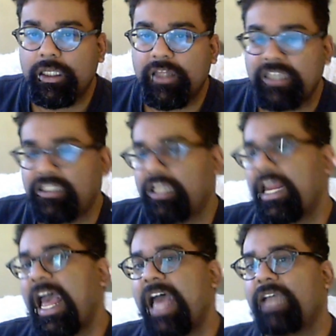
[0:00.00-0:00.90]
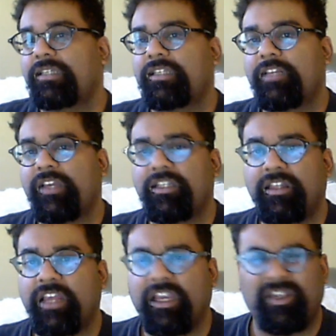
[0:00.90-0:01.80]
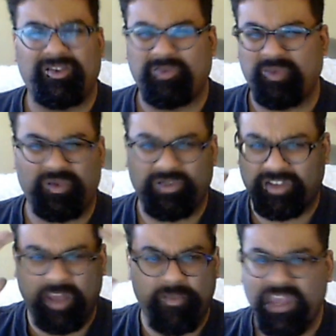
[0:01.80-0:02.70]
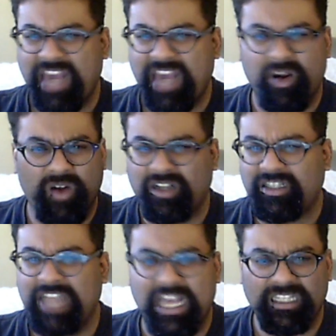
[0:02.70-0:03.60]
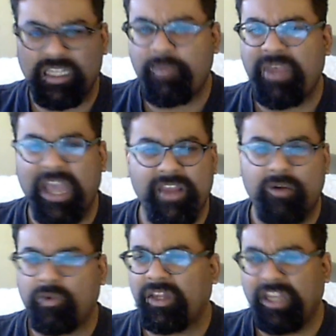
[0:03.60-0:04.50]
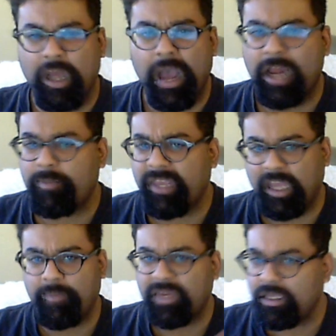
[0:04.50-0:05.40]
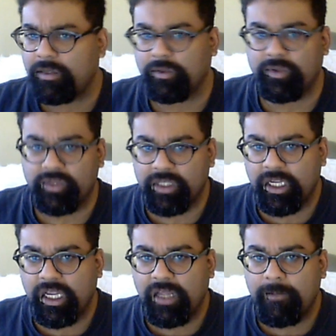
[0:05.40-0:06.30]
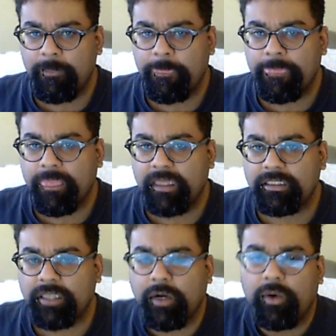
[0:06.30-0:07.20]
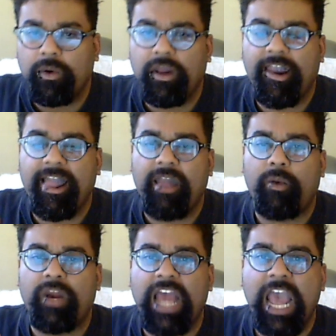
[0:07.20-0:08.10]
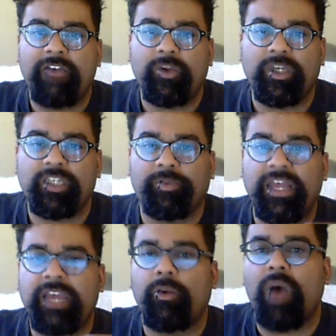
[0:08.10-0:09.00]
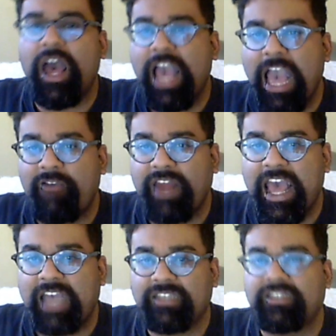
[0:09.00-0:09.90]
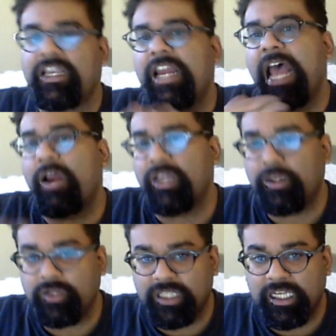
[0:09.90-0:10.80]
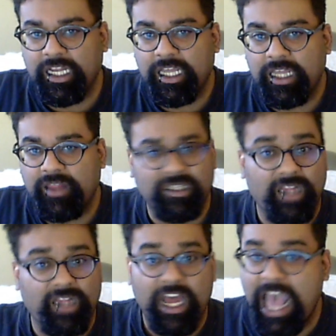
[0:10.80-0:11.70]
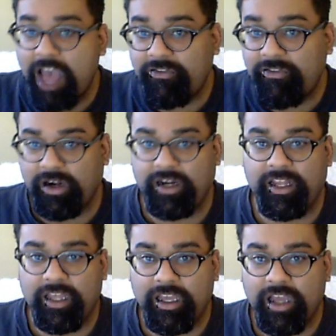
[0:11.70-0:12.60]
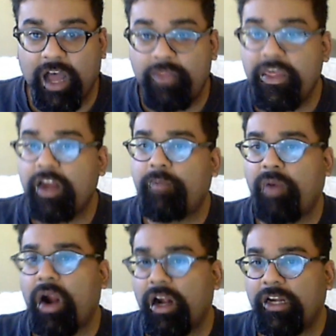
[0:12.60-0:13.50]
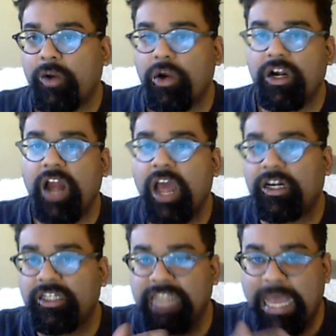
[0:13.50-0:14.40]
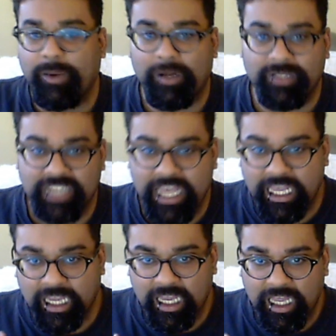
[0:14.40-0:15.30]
They see an axe and they think something I don't understand, something I don't really know how to pick up and use. So when I have to explain why I have an axe and how to use it, that's a lot of effort on their part in order to understand what I'm saying.